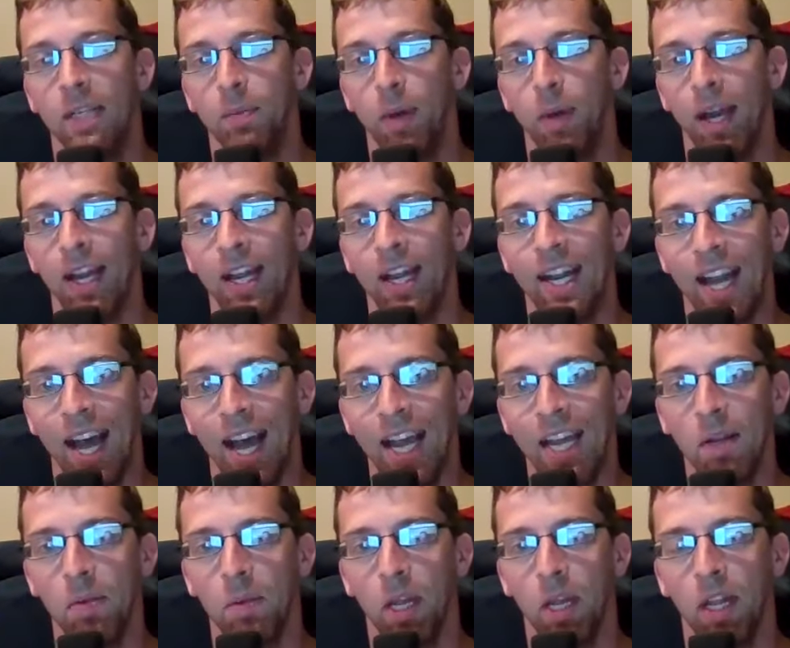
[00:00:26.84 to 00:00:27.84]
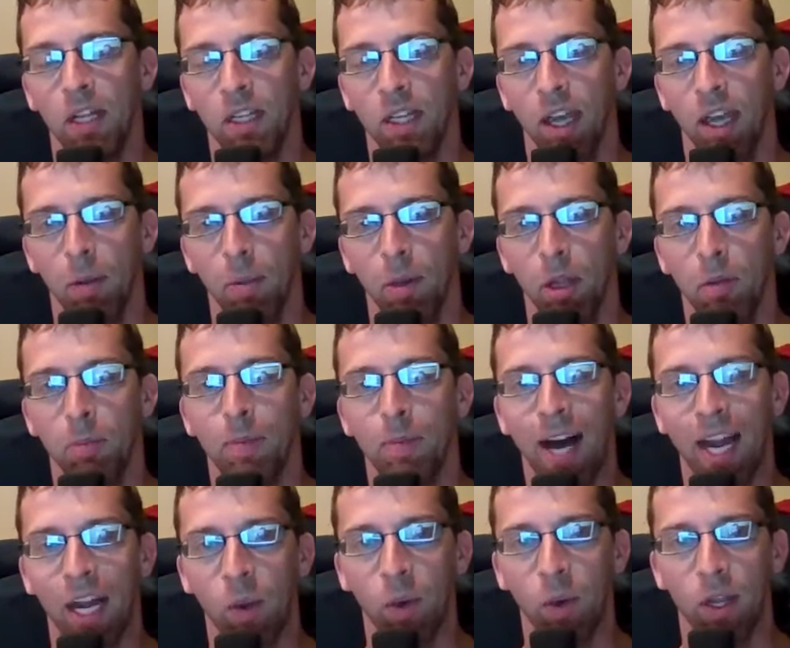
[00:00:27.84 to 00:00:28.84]
my 9-minute kettlebell and
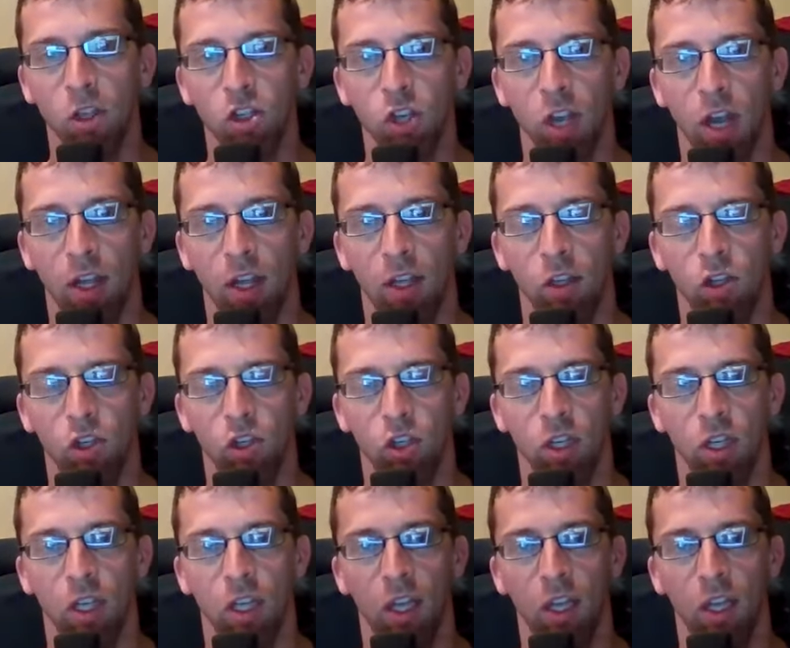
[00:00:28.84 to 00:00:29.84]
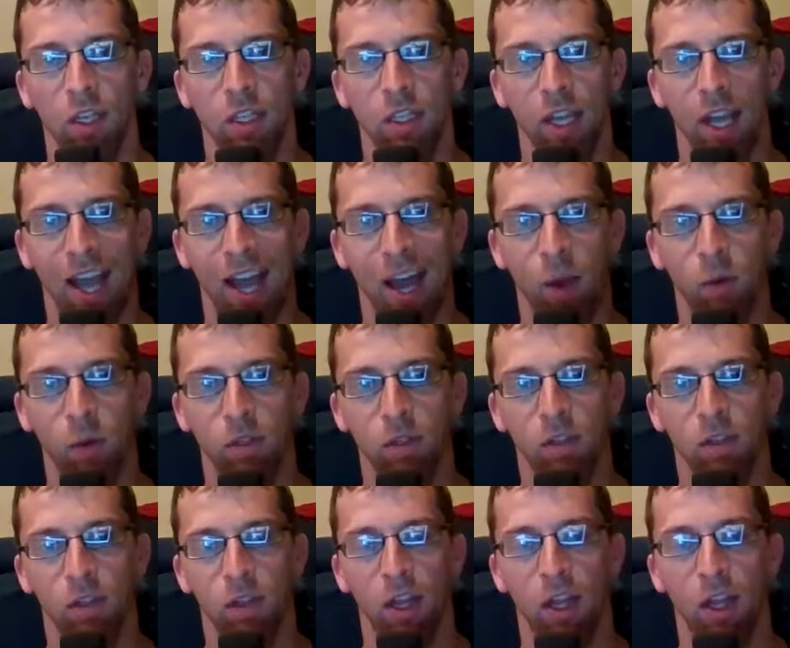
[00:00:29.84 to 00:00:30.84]
bodyweight challenge is
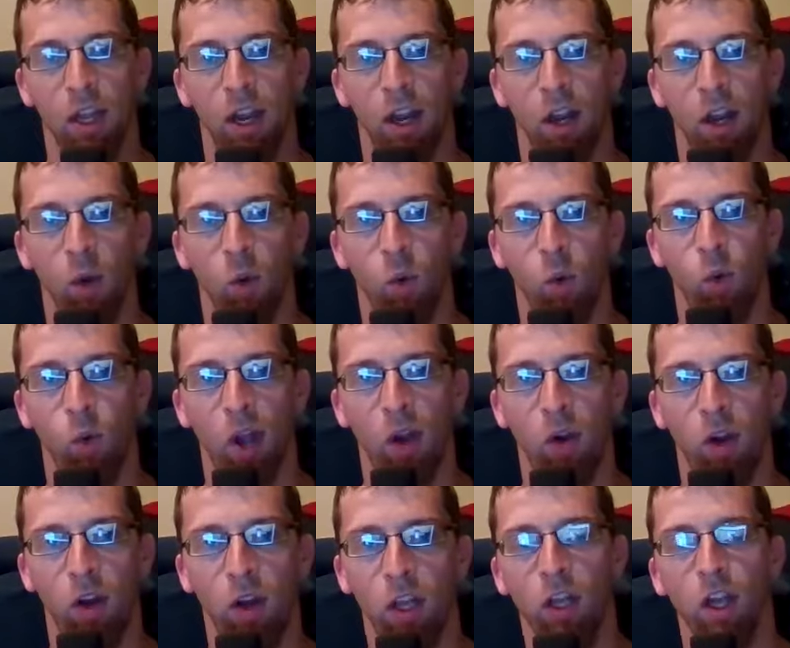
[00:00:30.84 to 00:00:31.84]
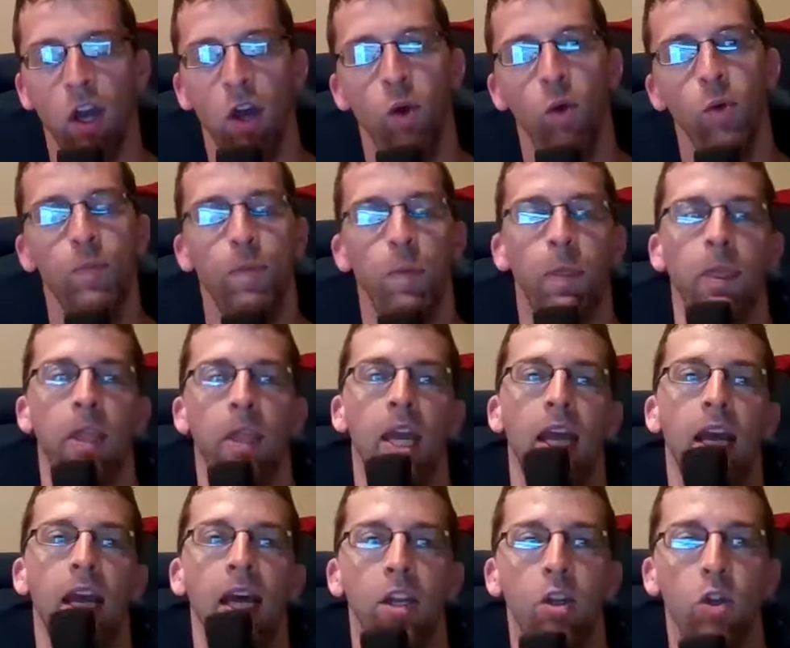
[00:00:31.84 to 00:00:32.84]
out and raring to go.
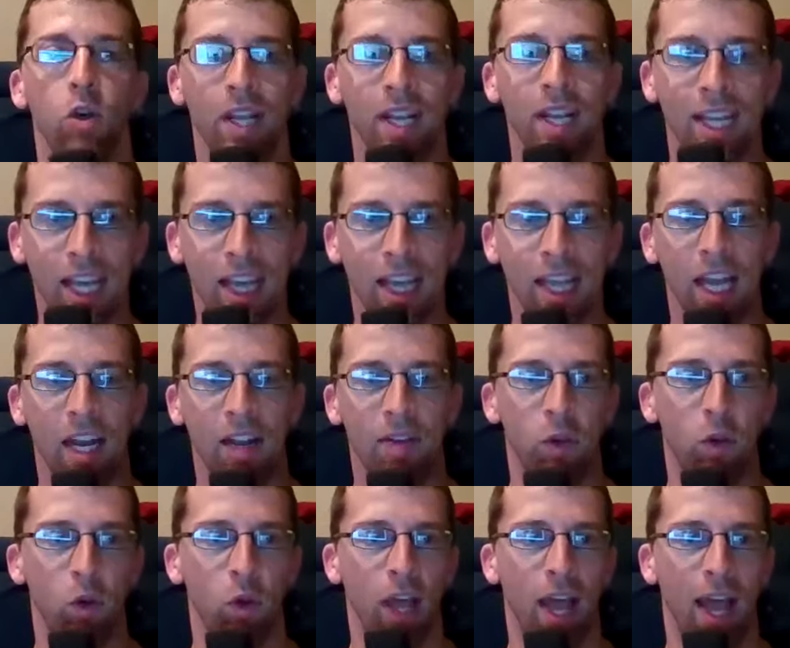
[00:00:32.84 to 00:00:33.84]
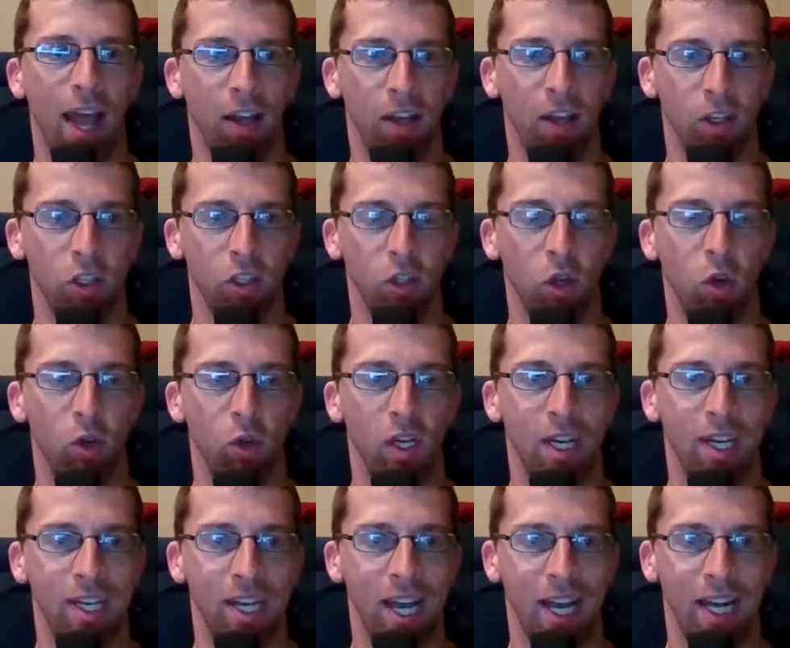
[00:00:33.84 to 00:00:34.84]
And you can get that if you go to
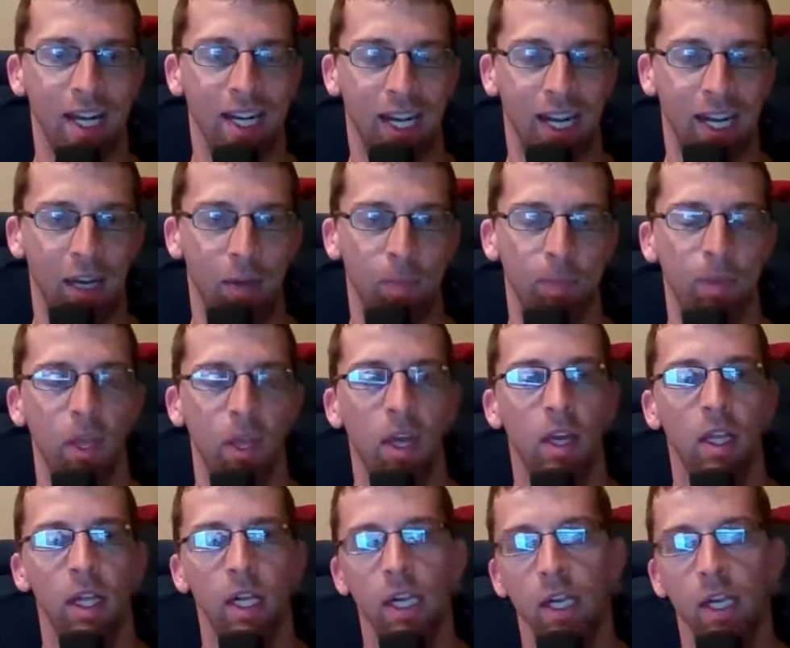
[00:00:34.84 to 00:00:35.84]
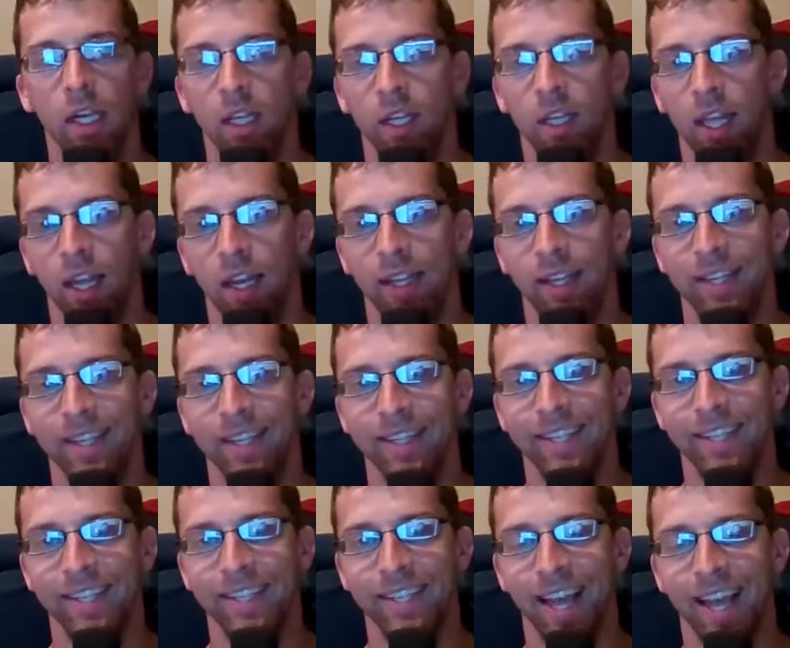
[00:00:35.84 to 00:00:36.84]
alexsalkin.com. That
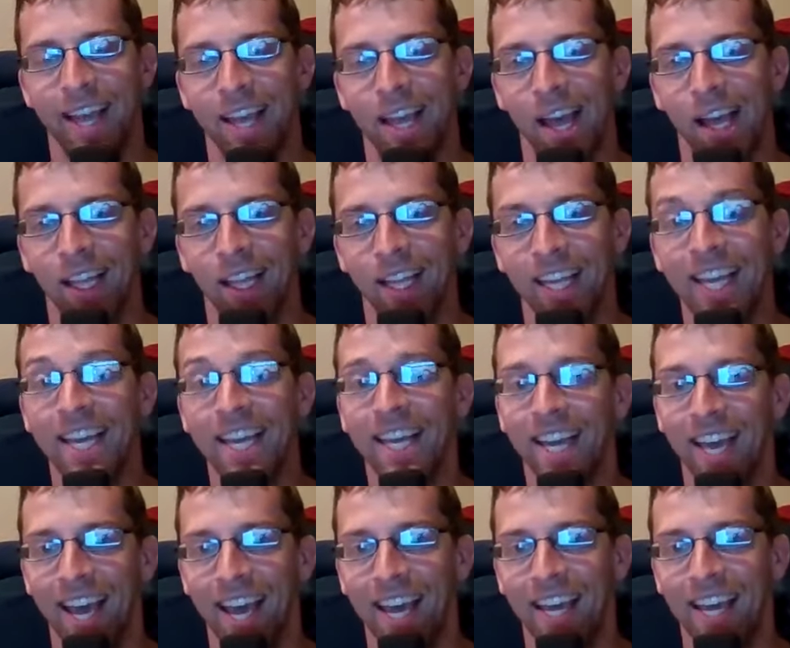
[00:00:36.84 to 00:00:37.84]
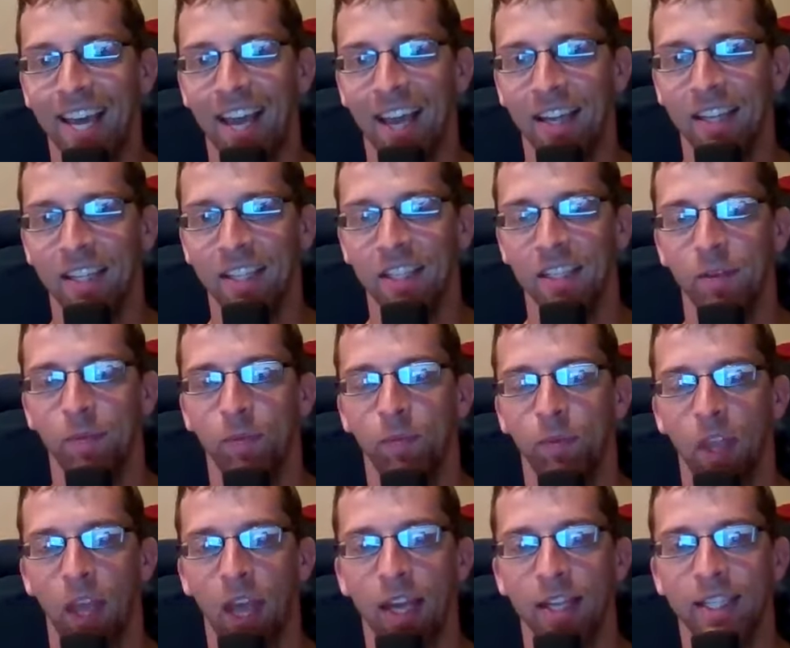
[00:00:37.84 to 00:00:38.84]
is
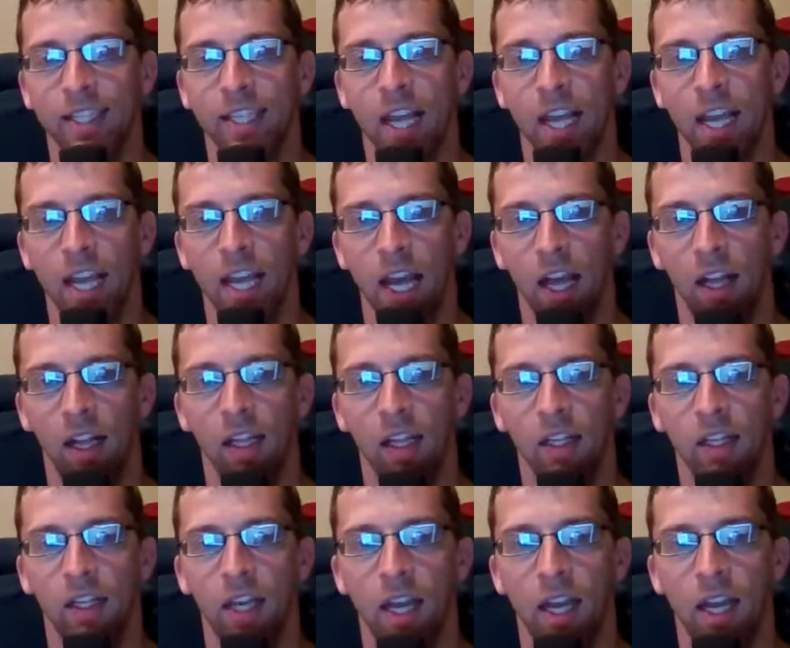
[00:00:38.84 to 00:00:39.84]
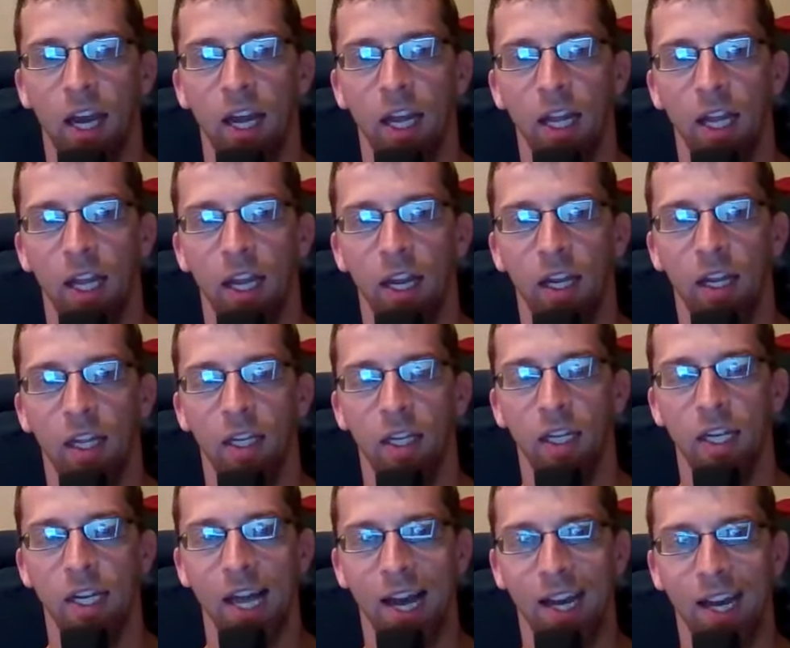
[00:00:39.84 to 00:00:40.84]

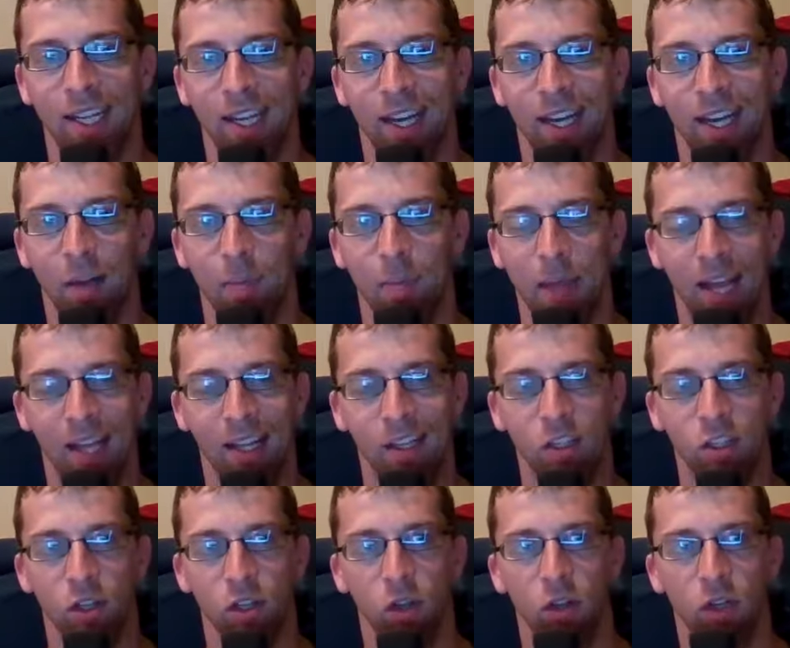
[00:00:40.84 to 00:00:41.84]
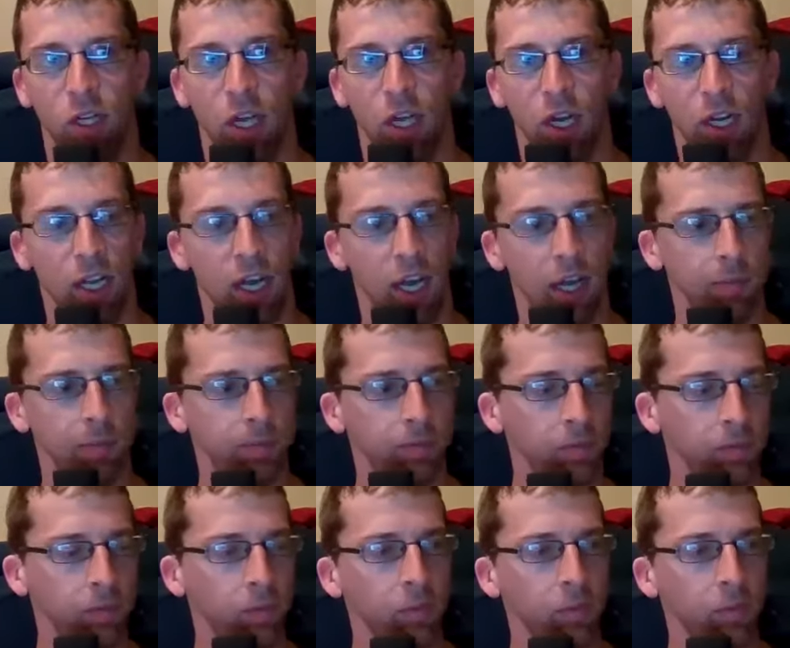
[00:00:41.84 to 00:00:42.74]
ALEXSALKIN.com, alexsalkin.com.